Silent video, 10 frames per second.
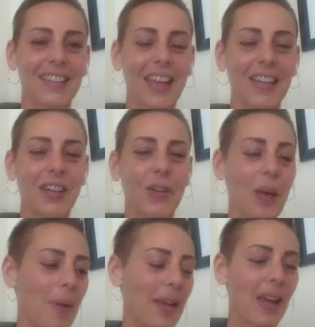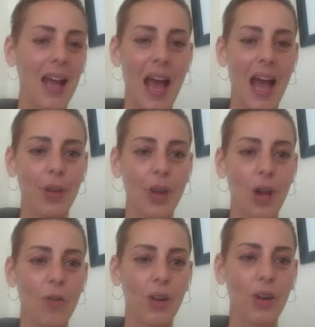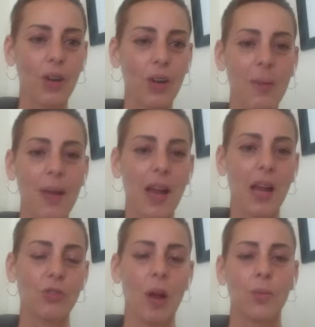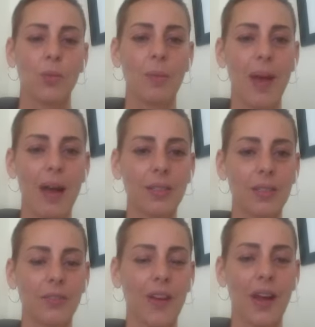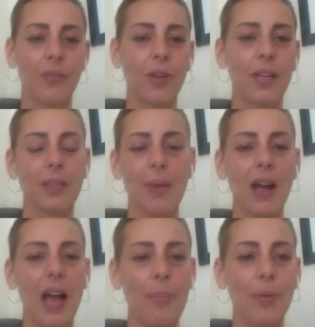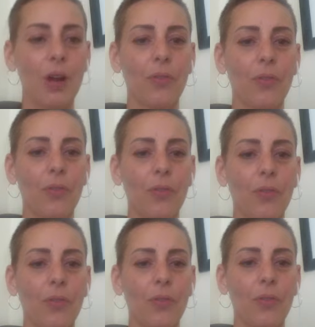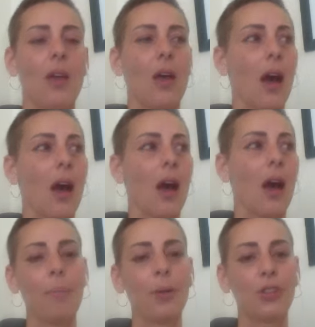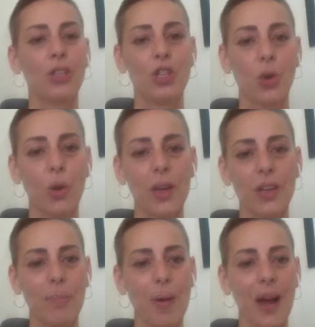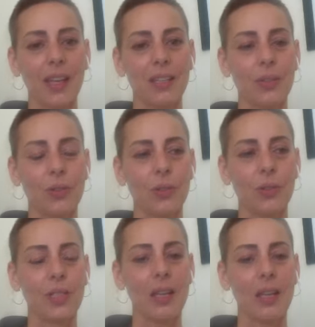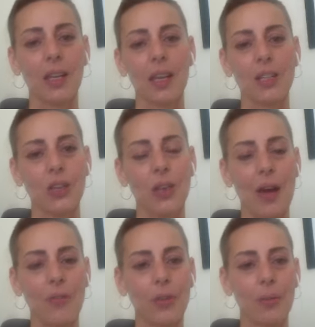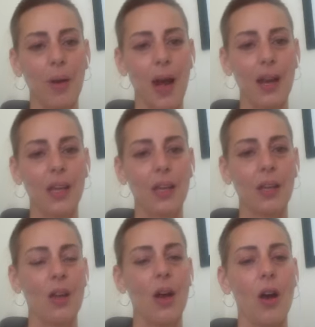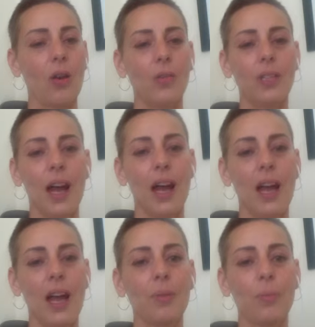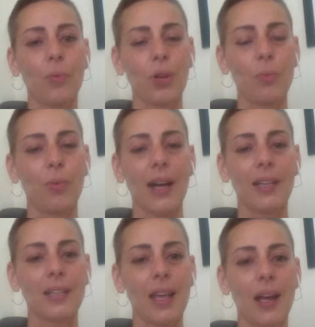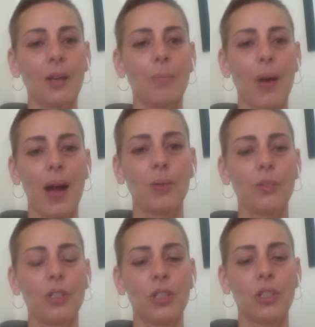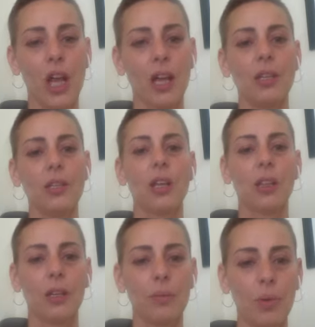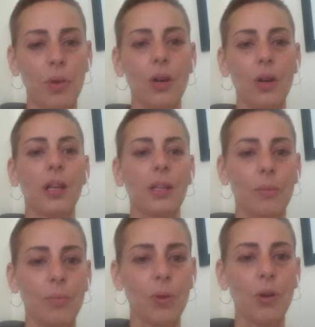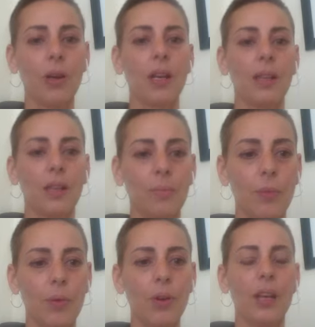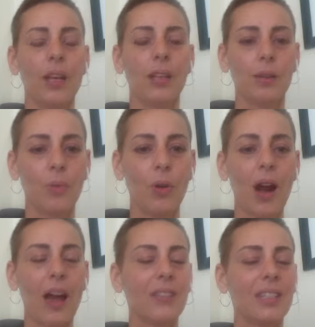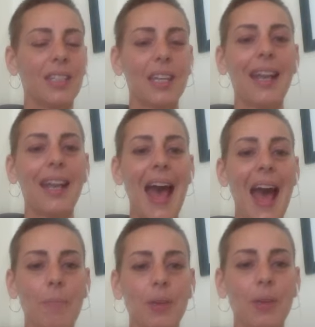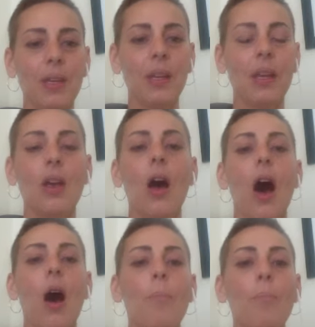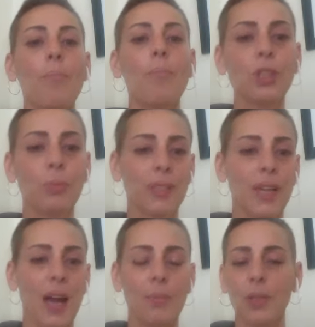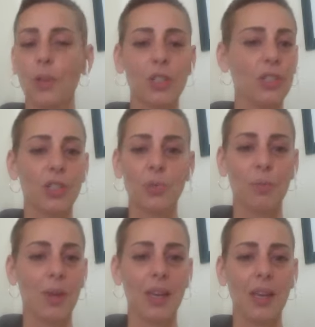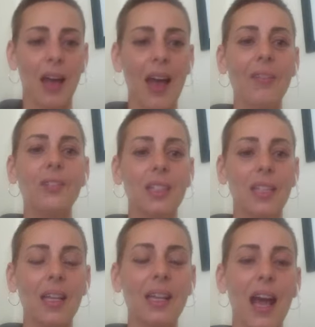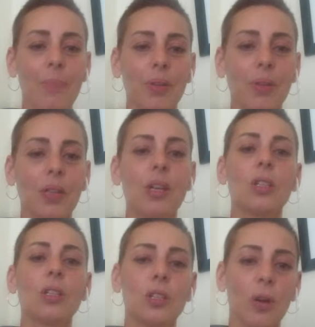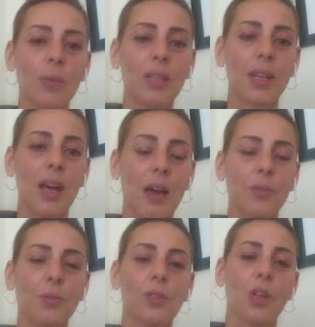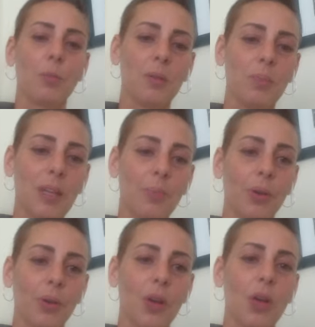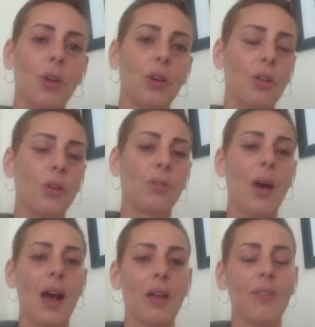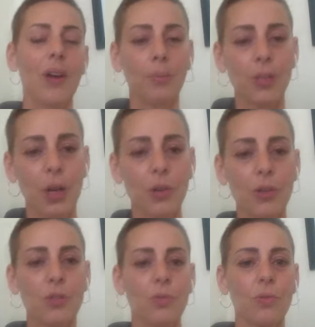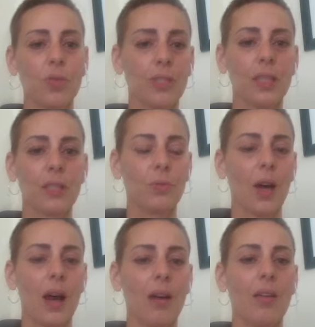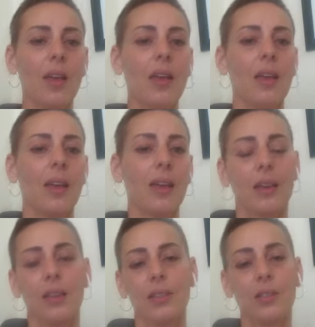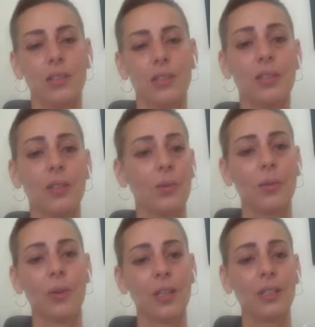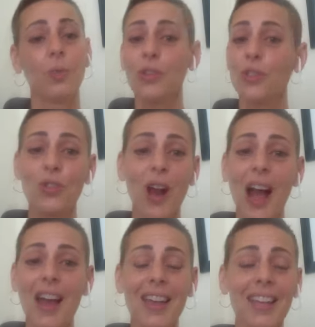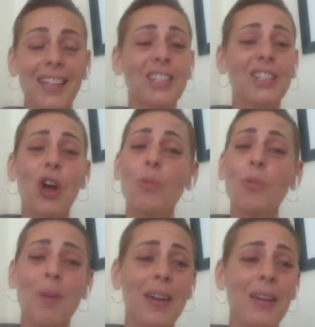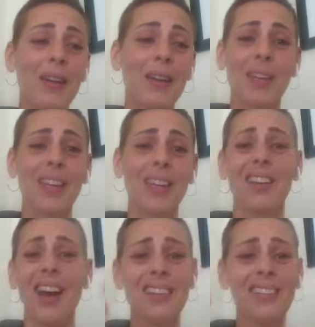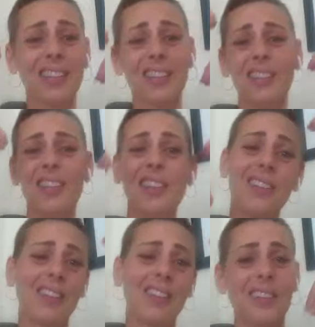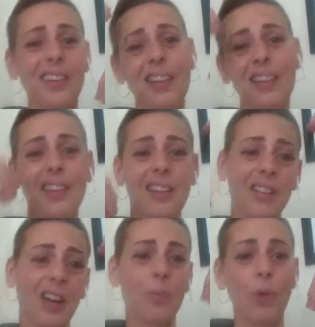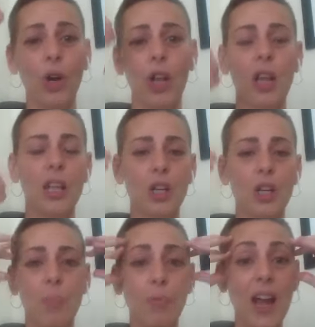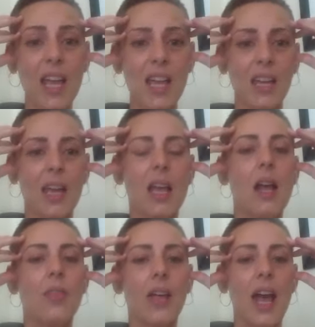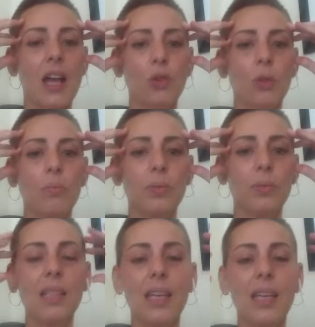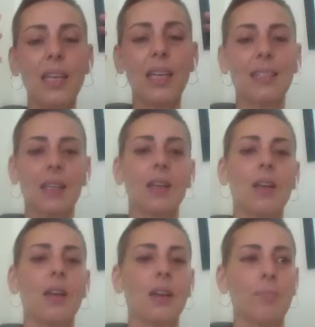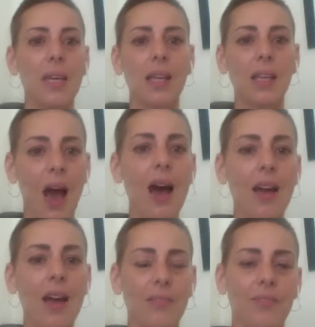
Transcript: and you know, it may not happen over. Your body may not drop 20 pounds in five weeks. It may not happen overnight. Um, but the joy that your body exudes and the connection that you have with your body over time, the more you practice that, your body will just change a little more and a little more and a little more and a little more. I've seen it happen multiple times. It wasn't just with me, I've seen it happen so many times with so many people who I've helped coach through this as well. And it's just so cool. It's worth a try. It's so much better than being in the constant did it, did it, did it, did turmoil and your brain that has you completely exit being alive.